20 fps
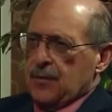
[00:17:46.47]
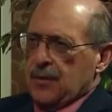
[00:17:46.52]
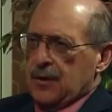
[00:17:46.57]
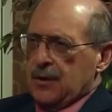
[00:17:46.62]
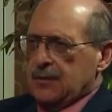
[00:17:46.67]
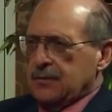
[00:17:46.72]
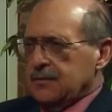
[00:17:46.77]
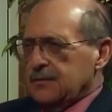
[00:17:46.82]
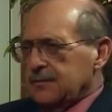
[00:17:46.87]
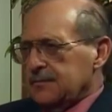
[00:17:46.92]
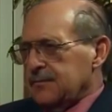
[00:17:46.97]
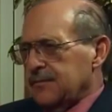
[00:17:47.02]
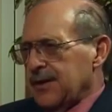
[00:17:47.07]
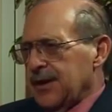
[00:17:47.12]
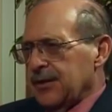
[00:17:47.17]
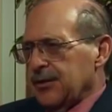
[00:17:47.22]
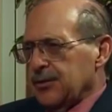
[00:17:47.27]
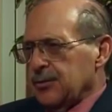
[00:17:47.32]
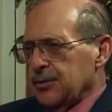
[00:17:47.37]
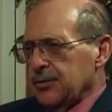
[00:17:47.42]
Well,
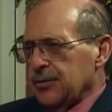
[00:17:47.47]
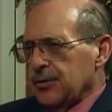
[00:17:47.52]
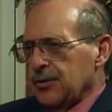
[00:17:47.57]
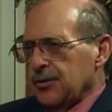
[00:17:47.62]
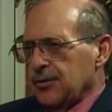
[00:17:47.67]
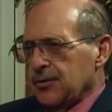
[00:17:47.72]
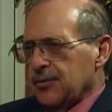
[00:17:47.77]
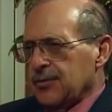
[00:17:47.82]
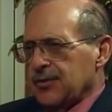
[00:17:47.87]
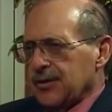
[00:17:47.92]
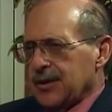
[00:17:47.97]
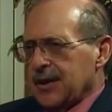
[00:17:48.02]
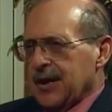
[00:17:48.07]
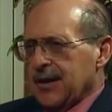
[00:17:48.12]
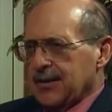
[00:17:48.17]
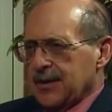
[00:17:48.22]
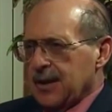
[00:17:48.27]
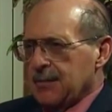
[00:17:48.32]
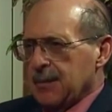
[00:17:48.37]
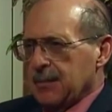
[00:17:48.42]
von Leeuwenhoek, the
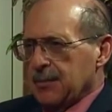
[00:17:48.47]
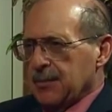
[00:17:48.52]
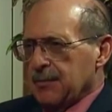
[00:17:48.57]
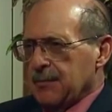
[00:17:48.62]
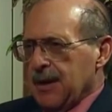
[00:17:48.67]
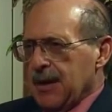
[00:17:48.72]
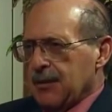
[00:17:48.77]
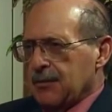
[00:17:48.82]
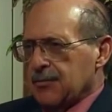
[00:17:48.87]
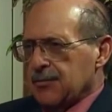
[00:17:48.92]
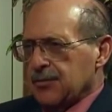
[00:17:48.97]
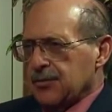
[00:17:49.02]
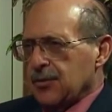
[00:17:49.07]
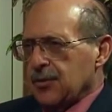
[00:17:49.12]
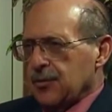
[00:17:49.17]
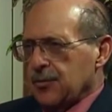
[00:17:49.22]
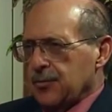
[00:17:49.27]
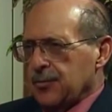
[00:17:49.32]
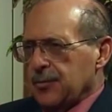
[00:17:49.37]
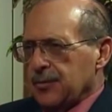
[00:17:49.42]
guy that came up with a
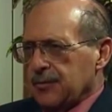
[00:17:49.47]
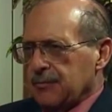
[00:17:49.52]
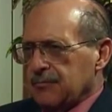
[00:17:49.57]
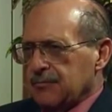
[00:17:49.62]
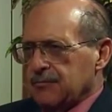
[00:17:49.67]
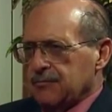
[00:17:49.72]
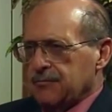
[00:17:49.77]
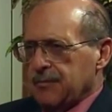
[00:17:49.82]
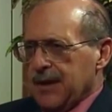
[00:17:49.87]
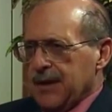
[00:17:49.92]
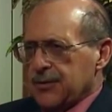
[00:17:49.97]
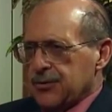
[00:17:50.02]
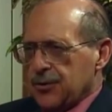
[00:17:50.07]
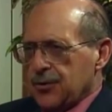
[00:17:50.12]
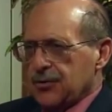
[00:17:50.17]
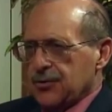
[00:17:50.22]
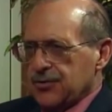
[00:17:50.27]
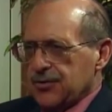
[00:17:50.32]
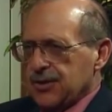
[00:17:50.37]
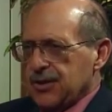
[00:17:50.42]
microscope, and
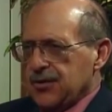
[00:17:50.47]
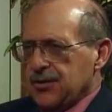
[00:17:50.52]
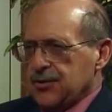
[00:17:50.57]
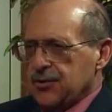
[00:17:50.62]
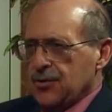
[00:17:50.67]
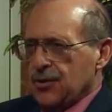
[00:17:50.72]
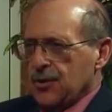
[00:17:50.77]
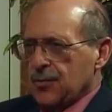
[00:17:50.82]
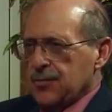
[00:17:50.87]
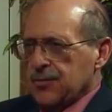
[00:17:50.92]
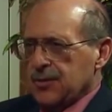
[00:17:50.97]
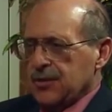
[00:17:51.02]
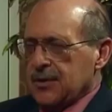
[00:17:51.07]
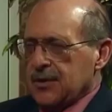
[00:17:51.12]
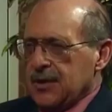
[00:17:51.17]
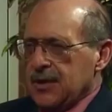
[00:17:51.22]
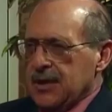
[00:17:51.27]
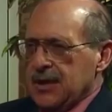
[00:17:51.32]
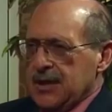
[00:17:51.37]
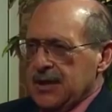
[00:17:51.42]
Pasteur could see these germs,
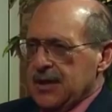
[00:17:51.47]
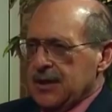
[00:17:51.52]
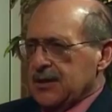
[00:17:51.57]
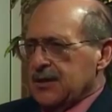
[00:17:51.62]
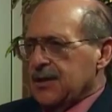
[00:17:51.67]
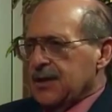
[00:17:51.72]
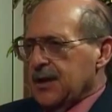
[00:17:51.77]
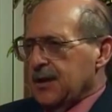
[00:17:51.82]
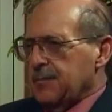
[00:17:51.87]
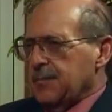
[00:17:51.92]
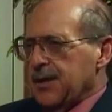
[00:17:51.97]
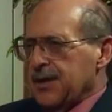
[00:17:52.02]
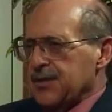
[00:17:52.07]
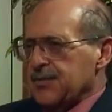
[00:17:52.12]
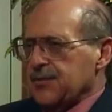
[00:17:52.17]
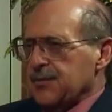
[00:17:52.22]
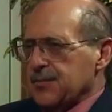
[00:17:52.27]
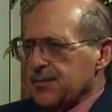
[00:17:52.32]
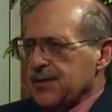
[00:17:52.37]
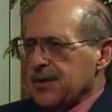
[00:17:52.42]
and he could take
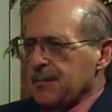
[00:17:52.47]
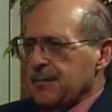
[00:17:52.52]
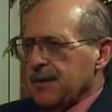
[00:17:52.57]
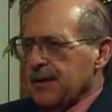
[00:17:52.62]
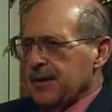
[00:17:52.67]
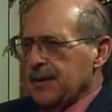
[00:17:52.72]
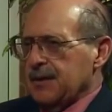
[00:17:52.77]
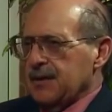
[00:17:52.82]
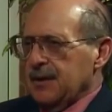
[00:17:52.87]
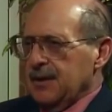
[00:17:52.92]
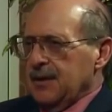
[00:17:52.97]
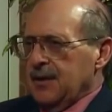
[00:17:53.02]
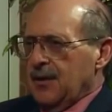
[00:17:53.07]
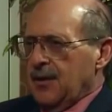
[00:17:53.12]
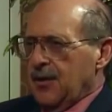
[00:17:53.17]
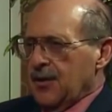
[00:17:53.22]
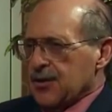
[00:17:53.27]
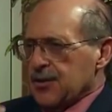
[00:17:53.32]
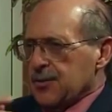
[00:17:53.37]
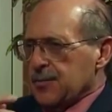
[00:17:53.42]
pus from somebody
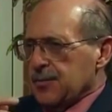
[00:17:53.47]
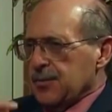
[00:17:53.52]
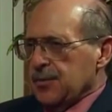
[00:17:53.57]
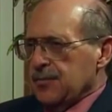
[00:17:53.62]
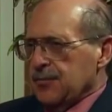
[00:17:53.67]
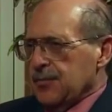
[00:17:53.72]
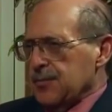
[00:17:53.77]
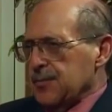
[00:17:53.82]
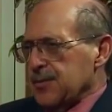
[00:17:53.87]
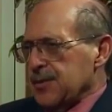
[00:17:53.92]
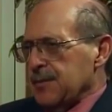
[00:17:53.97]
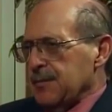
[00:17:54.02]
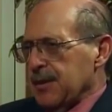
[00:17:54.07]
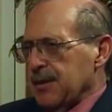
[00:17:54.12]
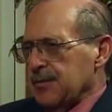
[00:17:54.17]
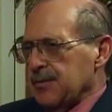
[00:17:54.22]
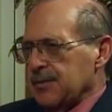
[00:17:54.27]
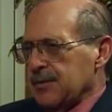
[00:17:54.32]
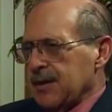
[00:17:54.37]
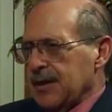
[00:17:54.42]
or a sputum from
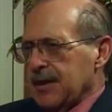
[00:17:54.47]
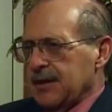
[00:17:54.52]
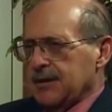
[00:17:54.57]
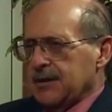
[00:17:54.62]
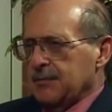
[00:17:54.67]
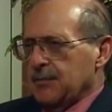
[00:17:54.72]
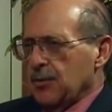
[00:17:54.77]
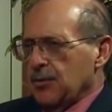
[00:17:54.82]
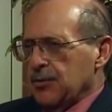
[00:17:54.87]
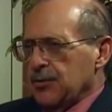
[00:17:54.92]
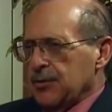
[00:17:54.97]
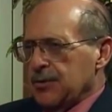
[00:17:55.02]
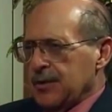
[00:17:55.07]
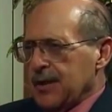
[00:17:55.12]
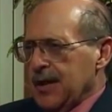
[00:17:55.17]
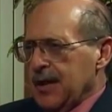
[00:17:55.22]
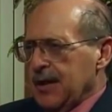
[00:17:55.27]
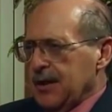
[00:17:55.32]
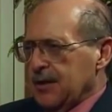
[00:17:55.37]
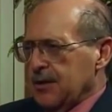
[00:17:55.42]
somebody that had pneumonia
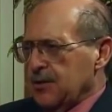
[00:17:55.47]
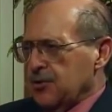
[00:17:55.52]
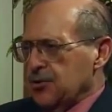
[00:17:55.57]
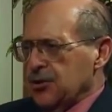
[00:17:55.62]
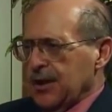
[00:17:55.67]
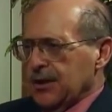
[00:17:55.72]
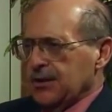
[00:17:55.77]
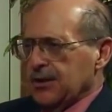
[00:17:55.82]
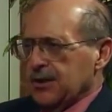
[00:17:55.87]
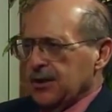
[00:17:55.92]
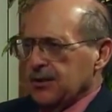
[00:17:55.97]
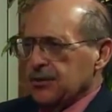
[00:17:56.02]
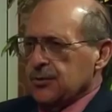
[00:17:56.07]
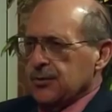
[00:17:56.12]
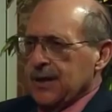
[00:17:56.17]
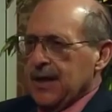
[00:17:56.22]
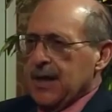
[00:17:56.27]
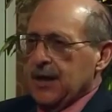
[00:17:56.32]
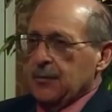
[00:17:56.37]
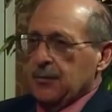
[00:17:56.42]
or dying and inject it
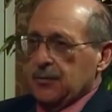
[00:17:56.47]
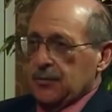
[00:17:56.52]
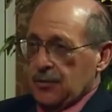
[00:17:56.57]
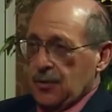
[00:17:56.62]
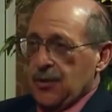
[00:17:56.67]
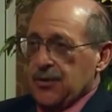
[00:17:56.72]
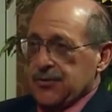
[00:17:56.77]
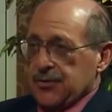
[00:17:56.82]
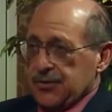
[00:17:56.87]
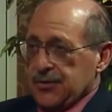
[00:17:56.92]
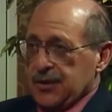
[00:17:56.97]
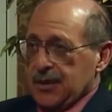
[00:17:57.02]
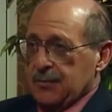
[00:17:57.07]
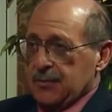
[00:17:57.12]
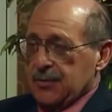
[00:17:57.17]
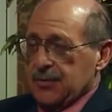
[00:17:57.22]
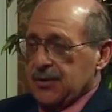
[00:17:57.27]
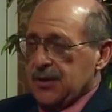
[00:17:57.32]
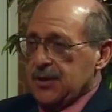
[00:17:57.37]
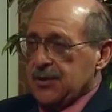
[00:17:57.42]
into an animal and cause the
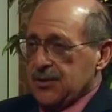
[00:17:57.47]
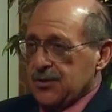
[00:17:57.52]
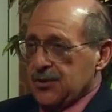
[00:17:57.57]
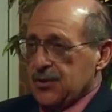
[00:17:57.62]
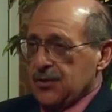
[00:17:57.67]
same disease.